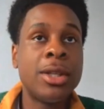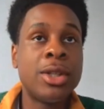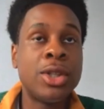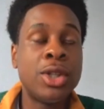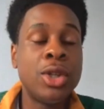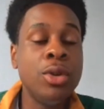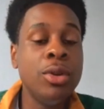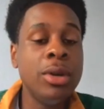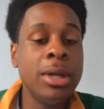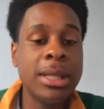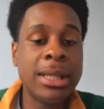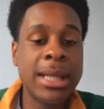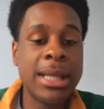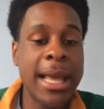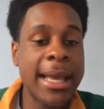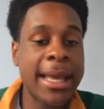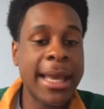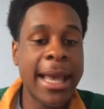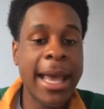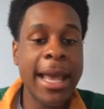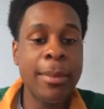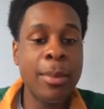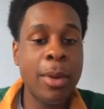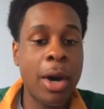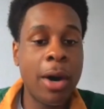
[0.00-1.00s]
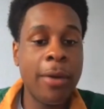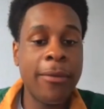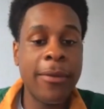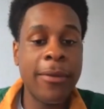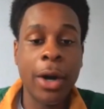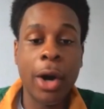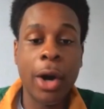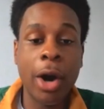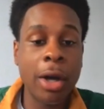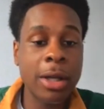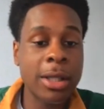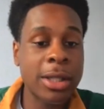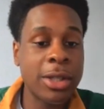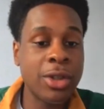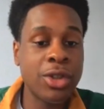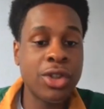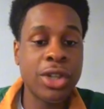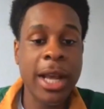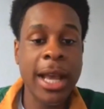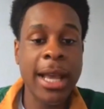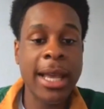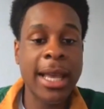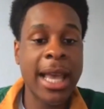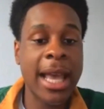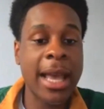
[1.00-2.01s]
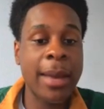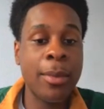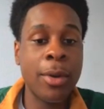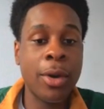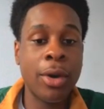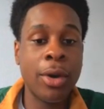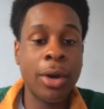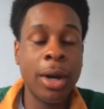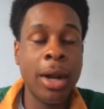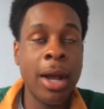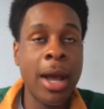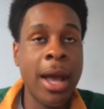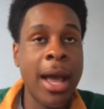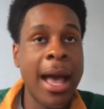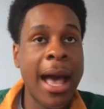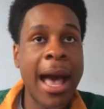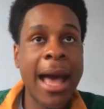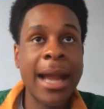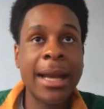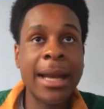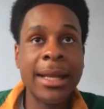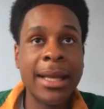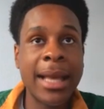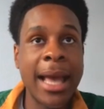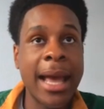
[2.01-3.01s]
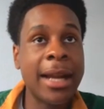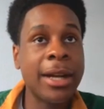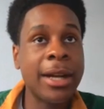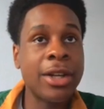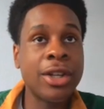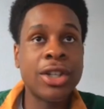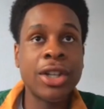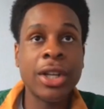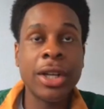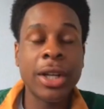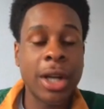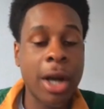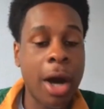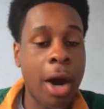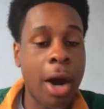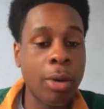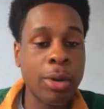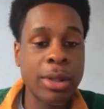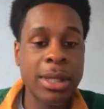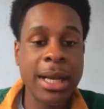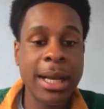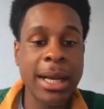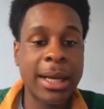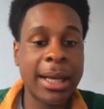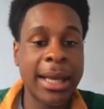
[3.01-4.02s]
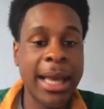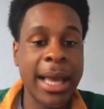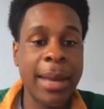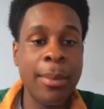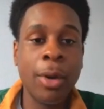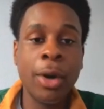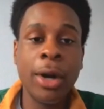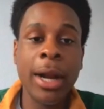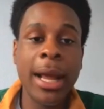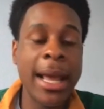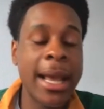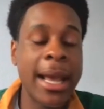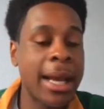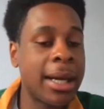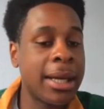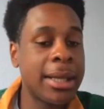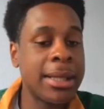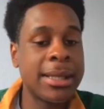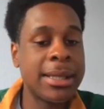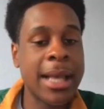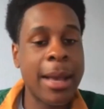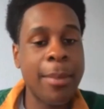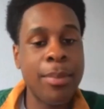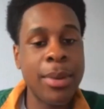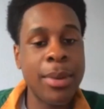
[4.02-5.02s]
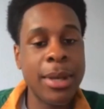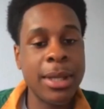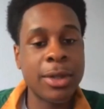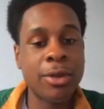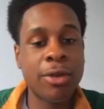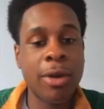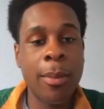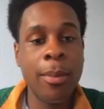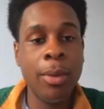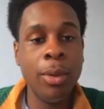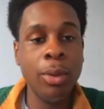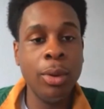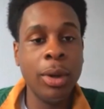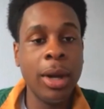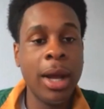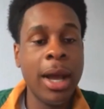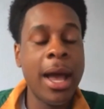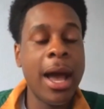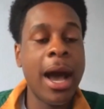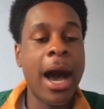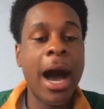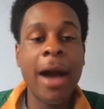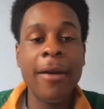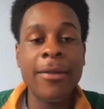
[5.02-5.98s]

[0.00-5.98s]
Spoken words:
As soon as they came off and Ox and Che came on and Genge and Carl Sinclair came on, England set piece crumbled.